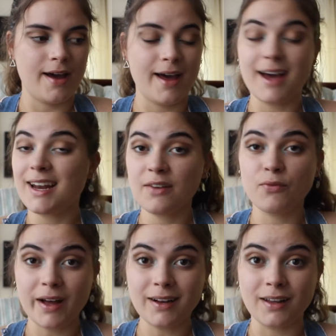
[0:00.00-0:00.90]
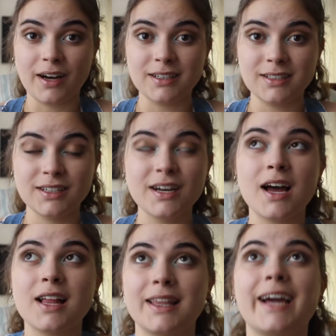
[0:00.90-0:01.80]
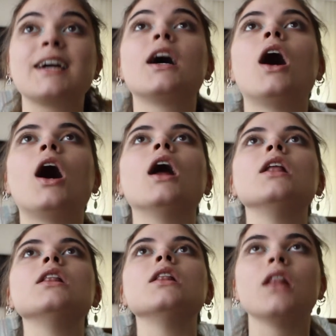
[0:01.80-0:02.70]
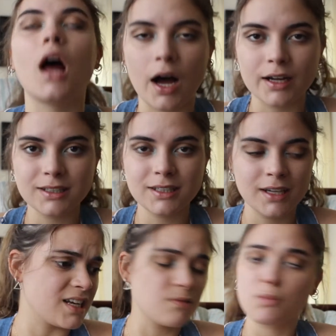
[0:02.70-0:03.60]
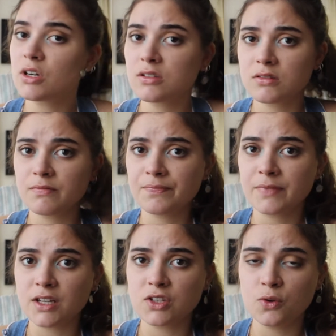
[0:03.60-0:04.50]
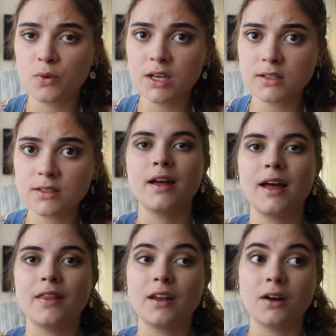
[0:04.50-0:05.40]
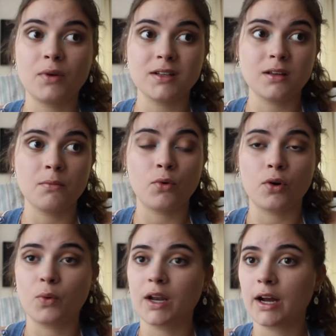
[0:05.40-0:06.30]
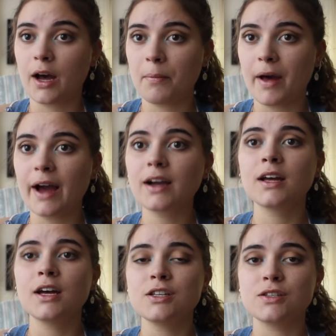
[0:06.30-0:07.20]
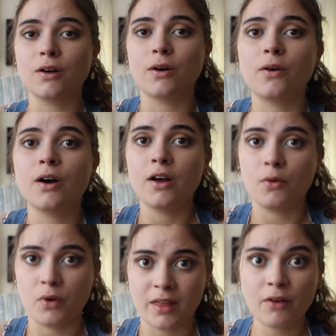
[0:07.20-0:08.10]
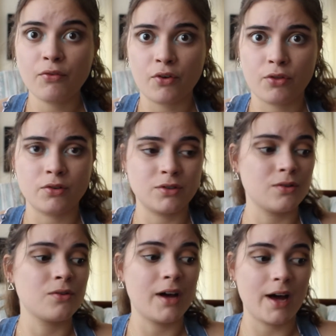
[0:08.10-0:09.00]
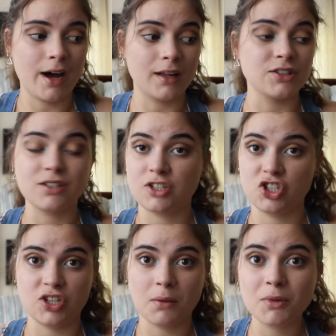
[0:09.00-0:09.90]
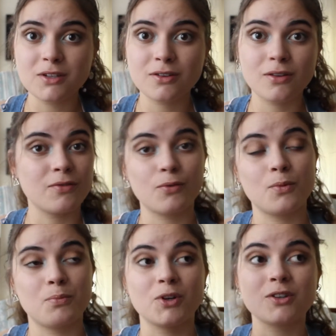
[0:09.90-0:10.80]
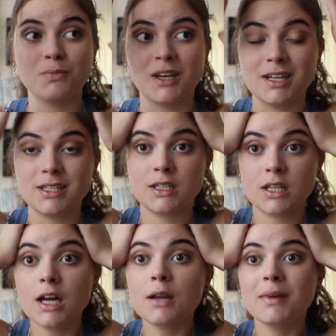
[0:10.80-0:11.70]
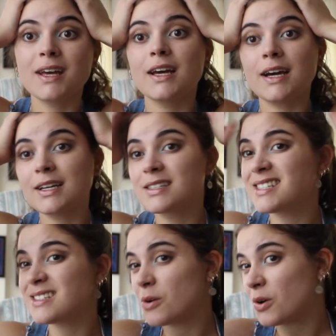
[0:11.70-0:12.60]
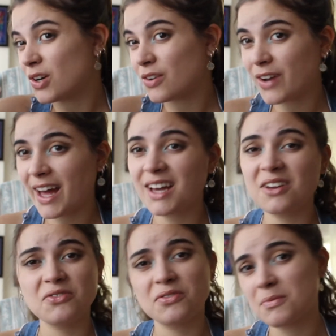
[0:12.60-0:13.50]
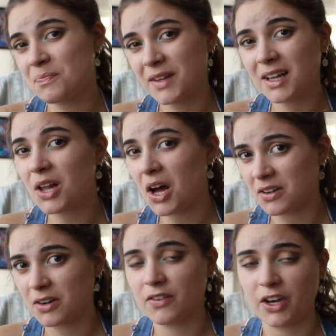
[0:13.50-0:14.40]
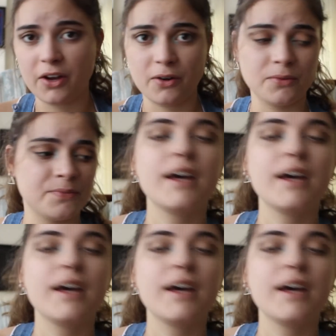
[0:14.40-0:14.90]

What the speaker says: And I read a lot, like a lot. 6 books in 2 weeks, and then I read some more when I got back. So without further ado, I'll just jump into the books because it's gonna be kind of a longer video.